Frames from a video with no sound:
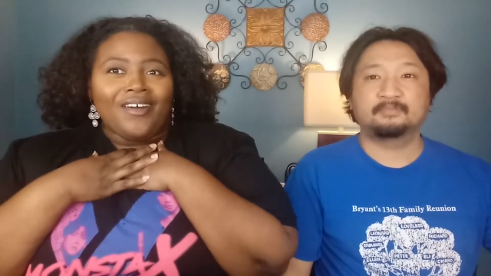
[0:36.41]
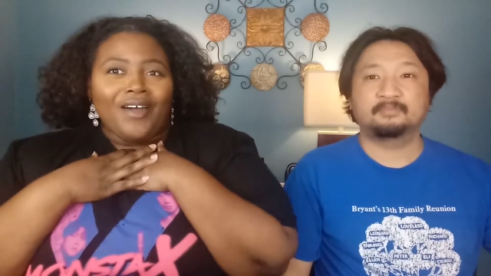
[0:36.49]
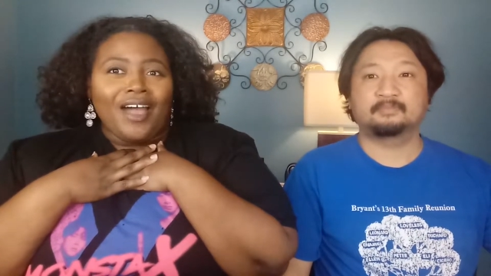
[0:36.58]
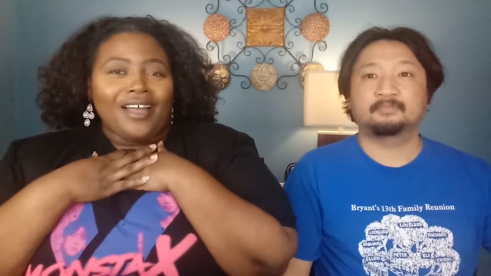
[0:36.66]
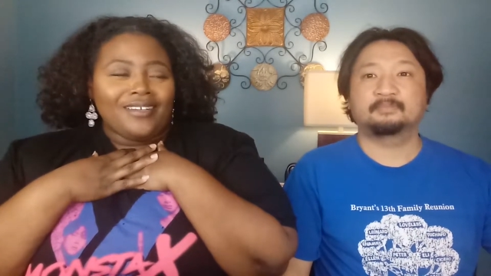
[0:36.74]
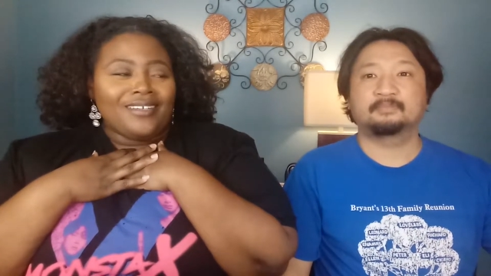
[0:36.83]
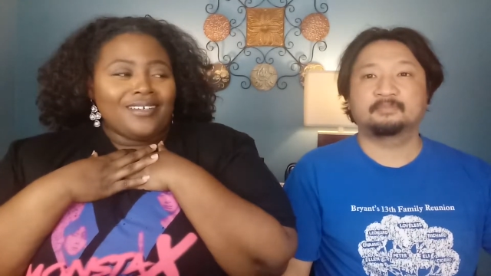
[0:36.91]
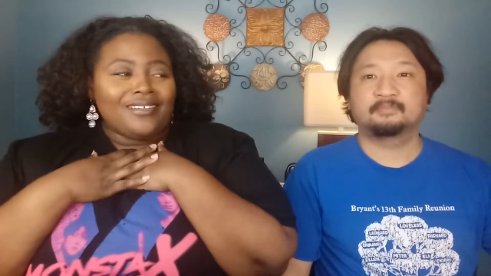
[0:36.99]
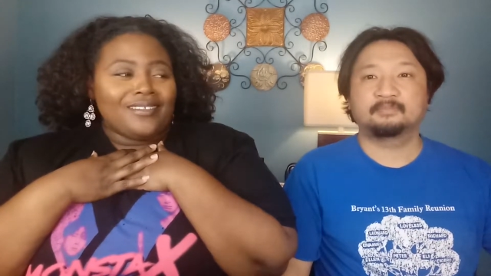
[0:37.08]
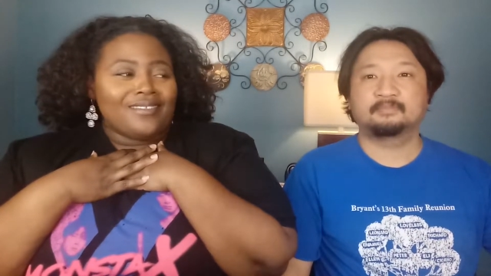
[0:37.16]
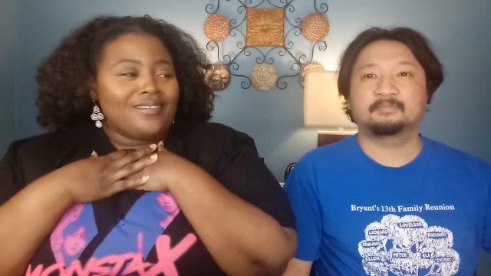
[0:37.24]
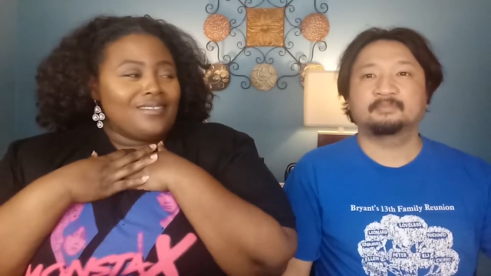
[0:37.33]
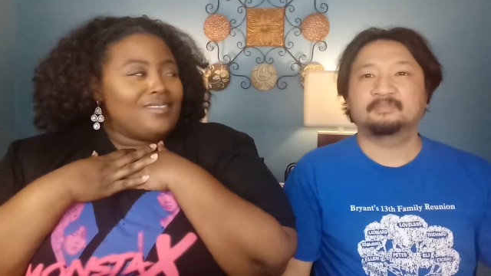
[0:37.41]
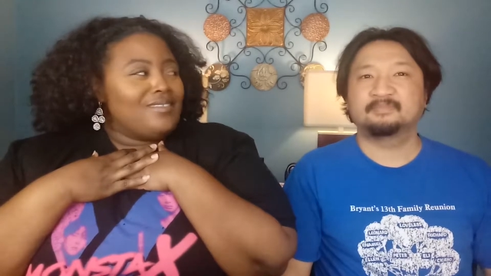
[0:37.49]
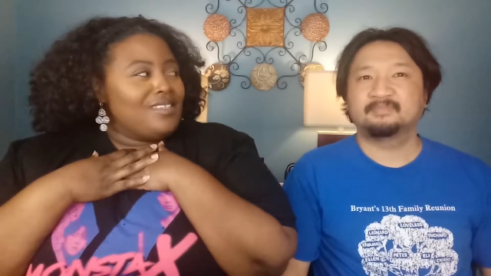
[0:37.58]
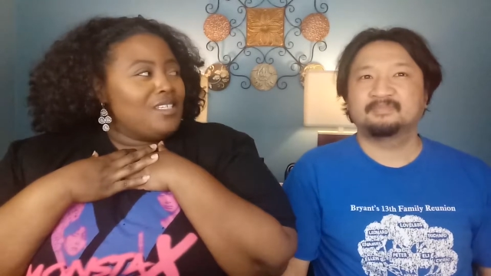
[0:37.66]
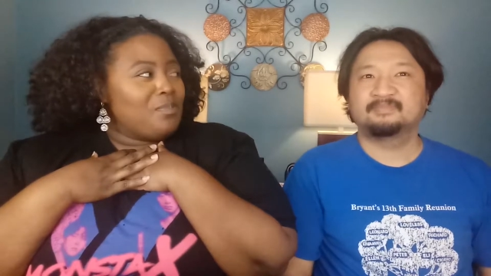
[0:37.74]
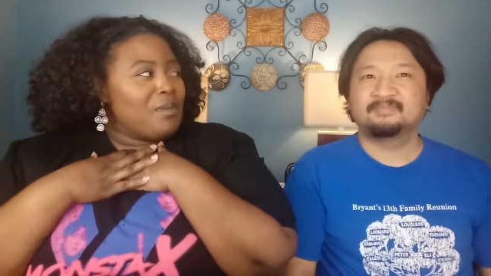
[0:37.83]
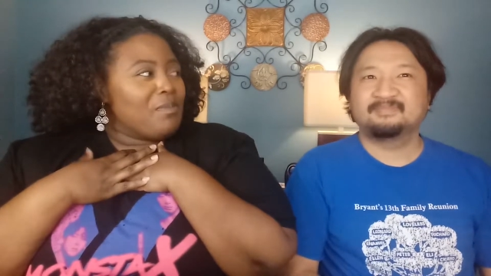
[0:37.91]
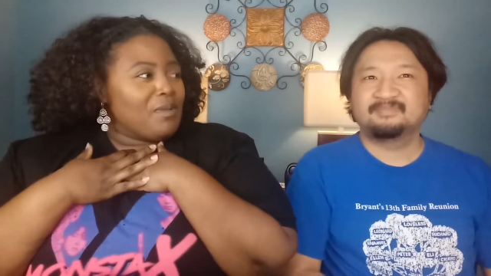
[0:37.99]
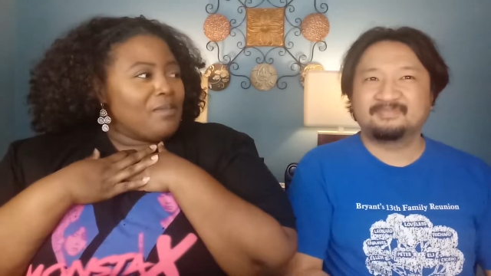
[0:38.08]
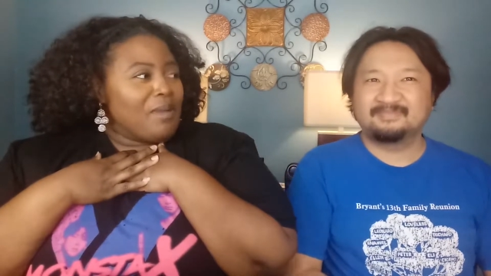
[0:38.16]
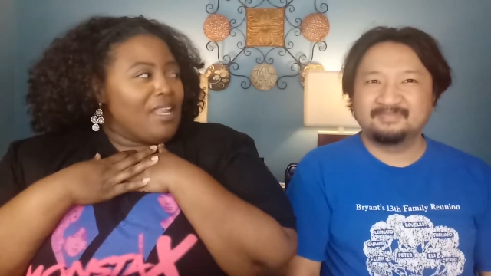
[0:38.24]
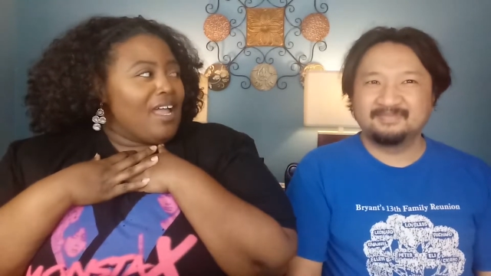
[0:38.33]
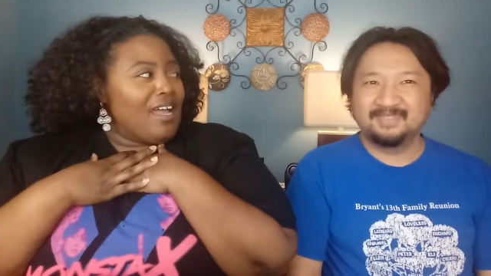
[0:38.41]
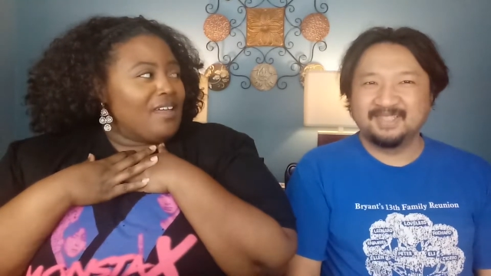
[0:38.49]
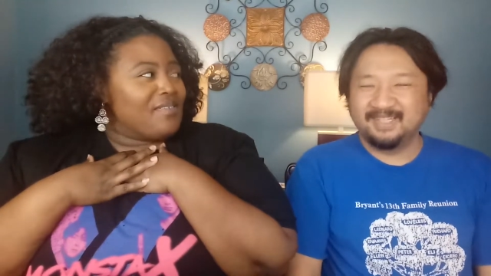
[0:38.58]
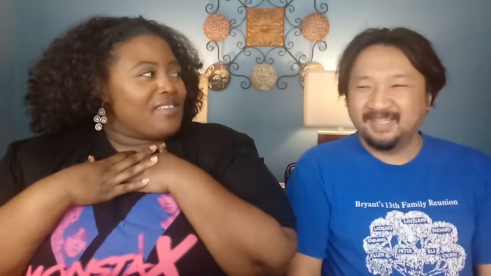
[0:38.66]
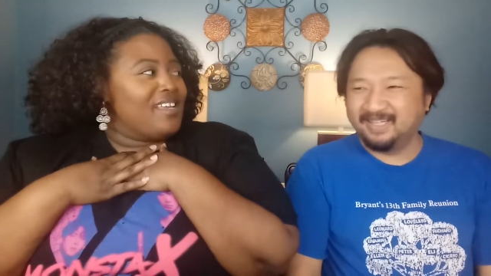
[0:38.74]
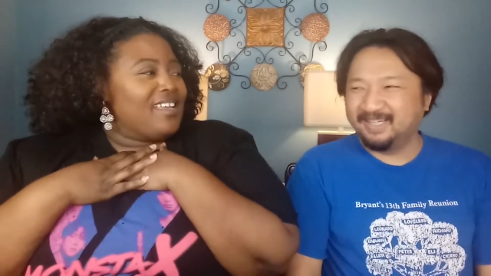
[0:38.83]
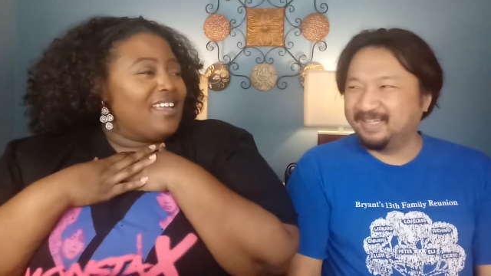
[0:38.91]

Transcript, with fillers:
Speaker 1: I need these people in my life.